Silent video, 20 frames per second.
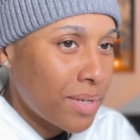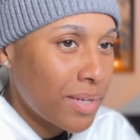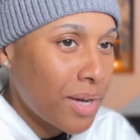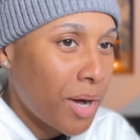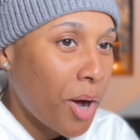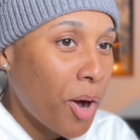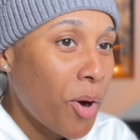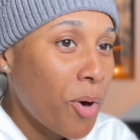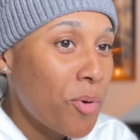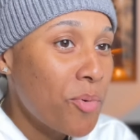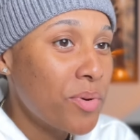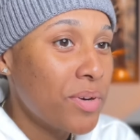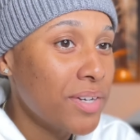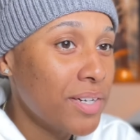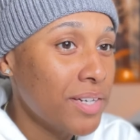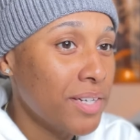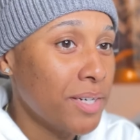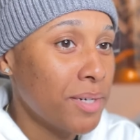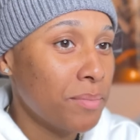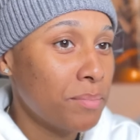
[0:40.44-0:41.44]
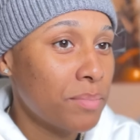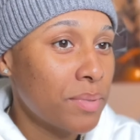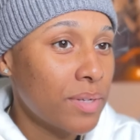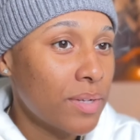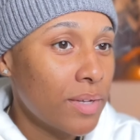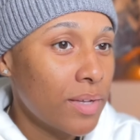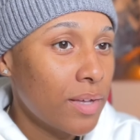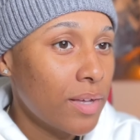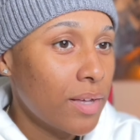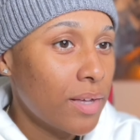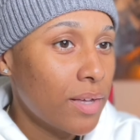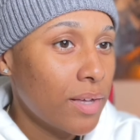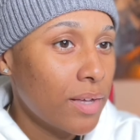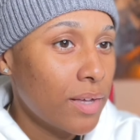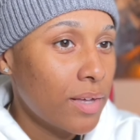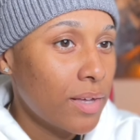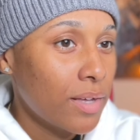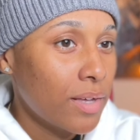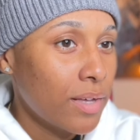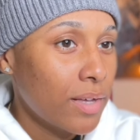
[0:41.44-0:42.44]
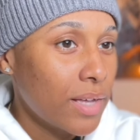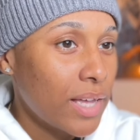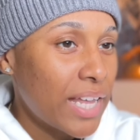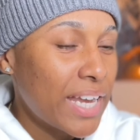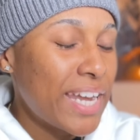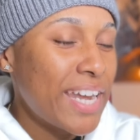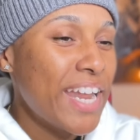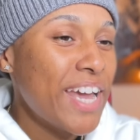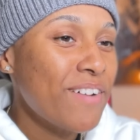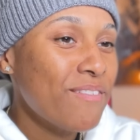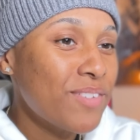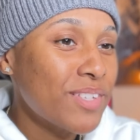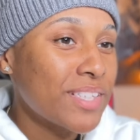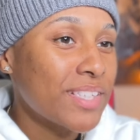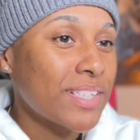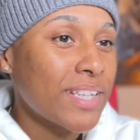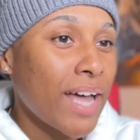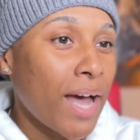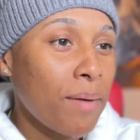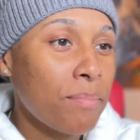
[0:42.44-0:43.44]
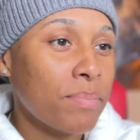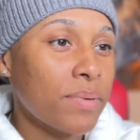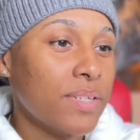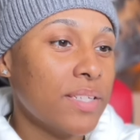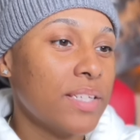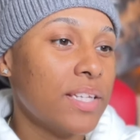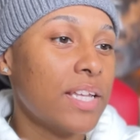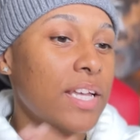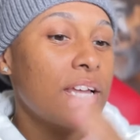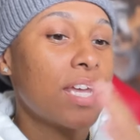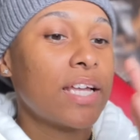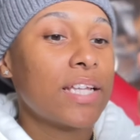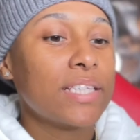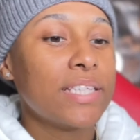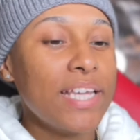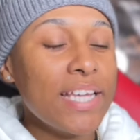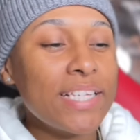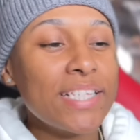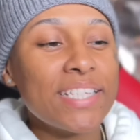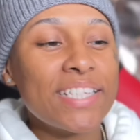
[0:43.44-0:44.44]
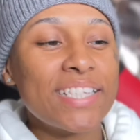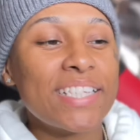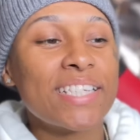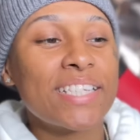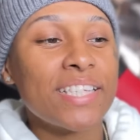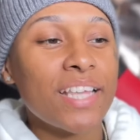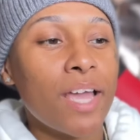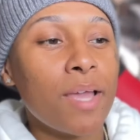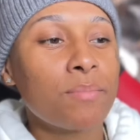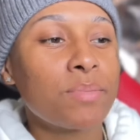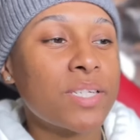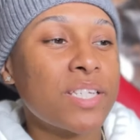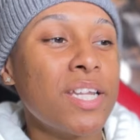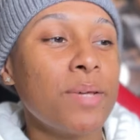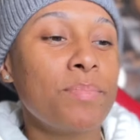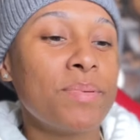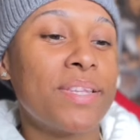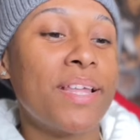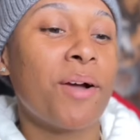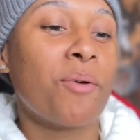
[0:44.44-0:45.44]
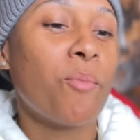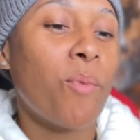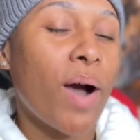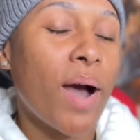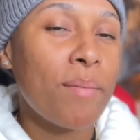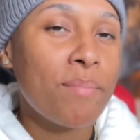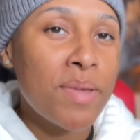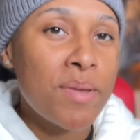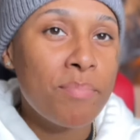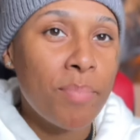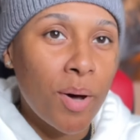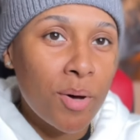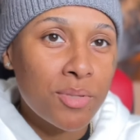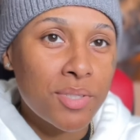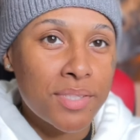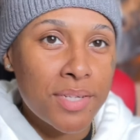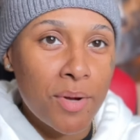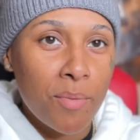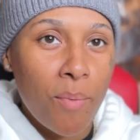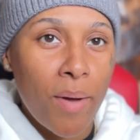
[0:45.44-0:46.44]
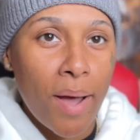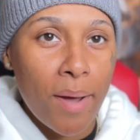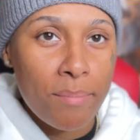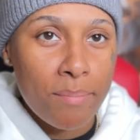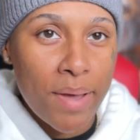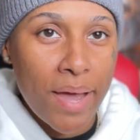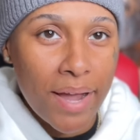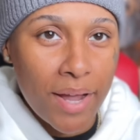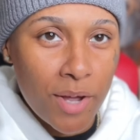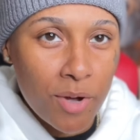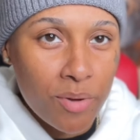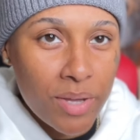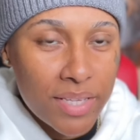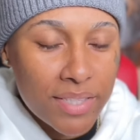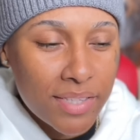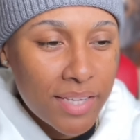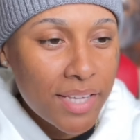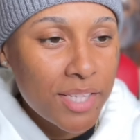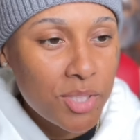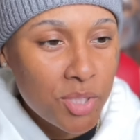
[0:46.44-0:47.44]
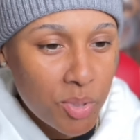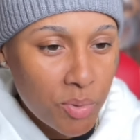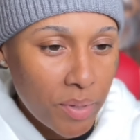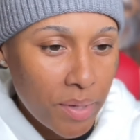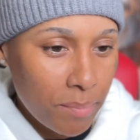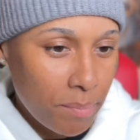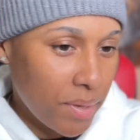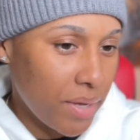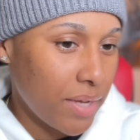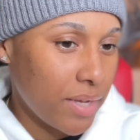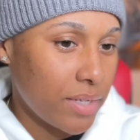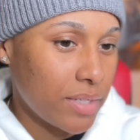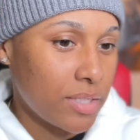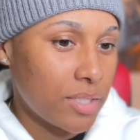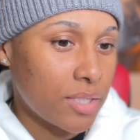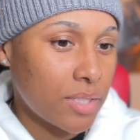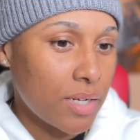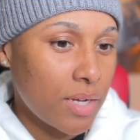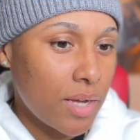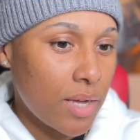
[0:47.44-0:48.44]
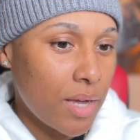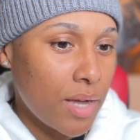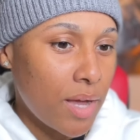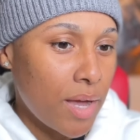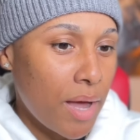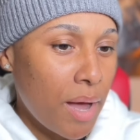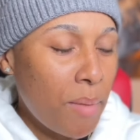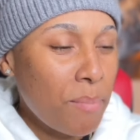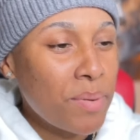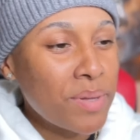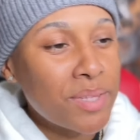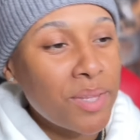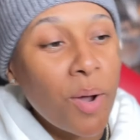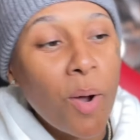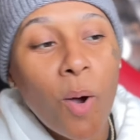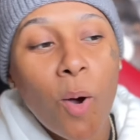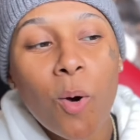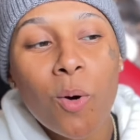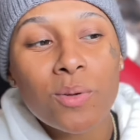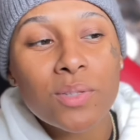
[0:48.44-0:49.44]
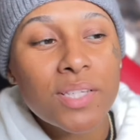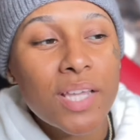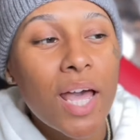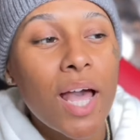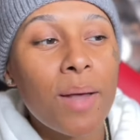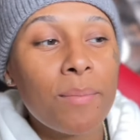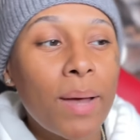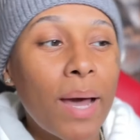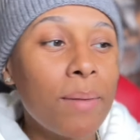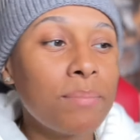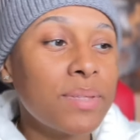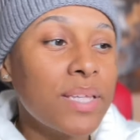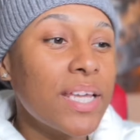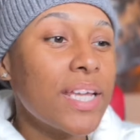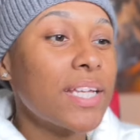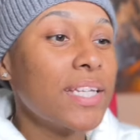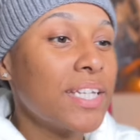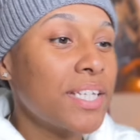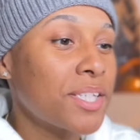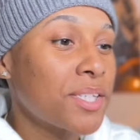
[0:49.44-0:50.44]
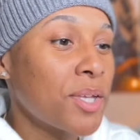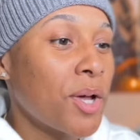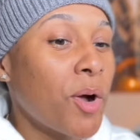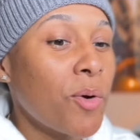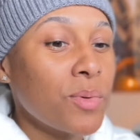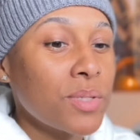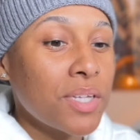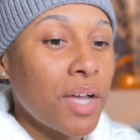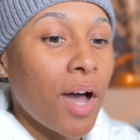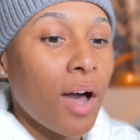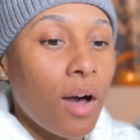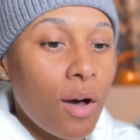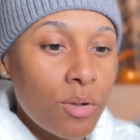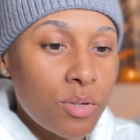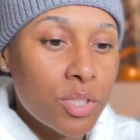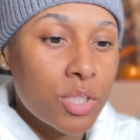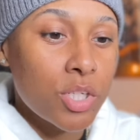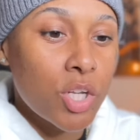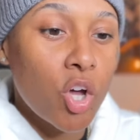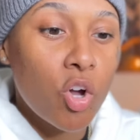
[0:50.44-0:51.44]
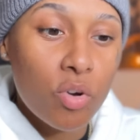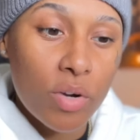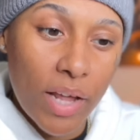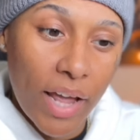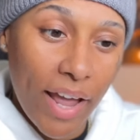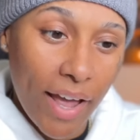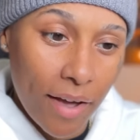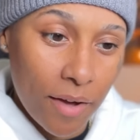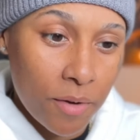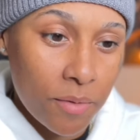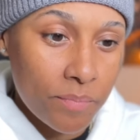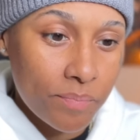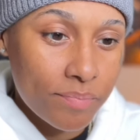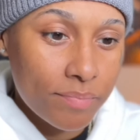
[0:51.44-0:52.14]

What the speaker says: Hold up. Never Stopping. This is the same snippet that YB posted a while back on his Instagram page. But the whole time, I'm thinking this song was called Slow Down.